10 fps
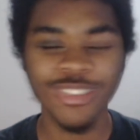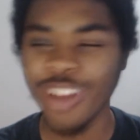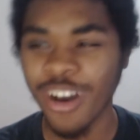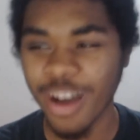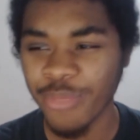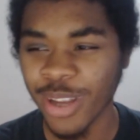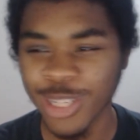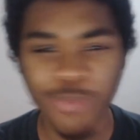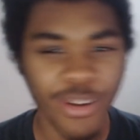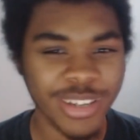No, I'm not
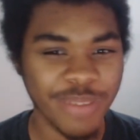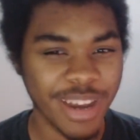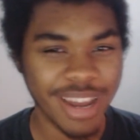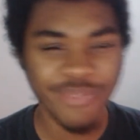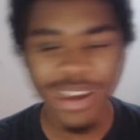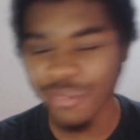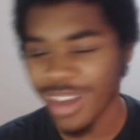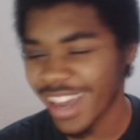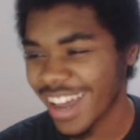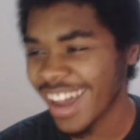sponsored by them, by the
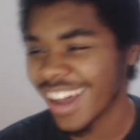way.